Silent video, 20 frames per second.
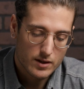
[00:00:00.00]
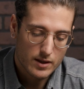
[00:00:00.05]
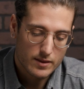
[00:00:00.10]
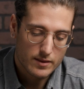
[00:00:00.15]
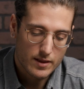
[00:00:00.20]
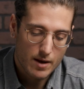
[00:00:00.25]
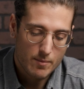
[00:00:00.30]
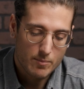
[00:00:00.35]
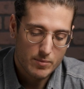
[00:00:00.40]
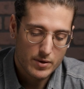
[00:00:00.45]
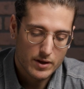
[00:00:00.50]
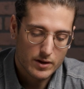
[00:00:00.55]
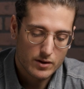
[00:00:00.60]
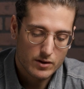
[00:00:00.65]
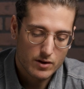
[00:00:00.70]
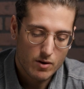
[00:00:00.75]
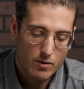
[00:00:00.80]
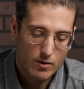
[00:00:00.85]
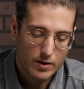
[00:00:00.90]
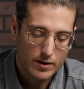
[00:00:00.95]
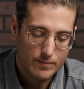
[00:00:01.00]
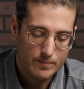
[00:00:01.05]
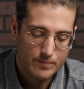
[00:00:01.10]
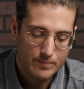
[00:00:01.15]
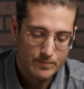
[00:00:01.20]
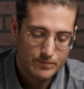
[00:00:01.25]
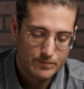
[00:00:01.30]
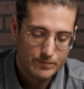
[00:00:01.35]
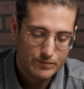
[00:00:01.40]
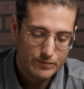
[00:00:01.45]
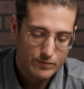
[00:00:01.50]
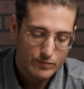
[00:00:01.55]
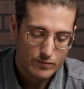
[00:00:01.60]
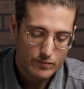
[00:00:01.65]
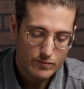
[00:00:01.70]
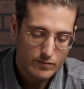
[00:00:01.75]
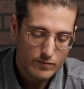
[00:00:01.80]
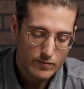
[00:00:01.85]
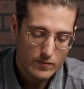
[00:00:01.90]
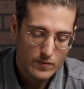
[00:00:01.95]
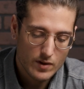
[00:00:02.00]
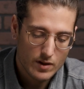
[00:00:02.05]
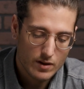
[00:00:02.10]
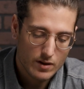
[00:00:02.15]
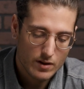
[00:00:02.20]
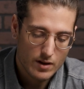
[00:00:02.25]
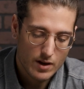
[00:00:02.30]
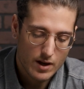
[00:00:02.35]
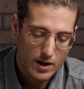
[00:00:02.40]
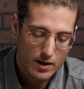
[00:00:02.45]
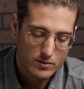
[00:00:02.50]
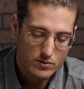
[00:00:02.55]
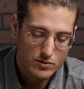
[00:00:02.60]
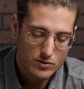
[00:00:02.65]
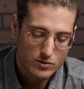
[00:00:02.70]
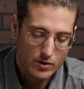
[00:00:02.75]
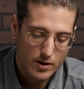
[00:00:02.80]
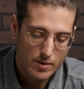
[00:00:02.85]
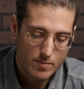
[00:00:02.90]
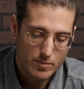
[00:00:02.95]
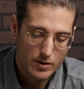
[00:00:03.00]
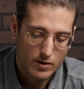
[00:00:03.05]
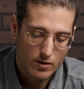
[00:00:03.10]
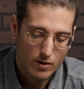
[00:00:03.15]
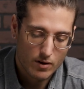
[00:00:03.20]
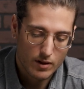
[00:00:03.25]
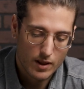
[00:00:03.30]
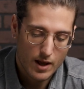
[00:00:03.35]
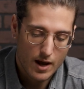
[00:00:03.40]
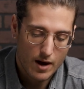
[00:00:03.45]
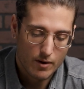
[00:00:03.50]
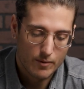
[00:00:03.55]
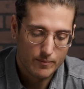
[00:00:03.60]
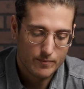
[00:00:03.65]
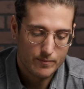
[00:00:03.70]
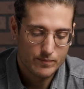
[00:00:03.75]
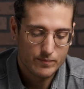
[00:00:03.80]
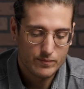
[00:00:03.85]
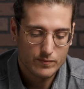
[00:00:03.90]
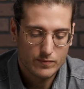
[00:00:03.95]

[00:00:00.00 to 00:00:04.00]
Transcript: Get that pick going and scrape it all out.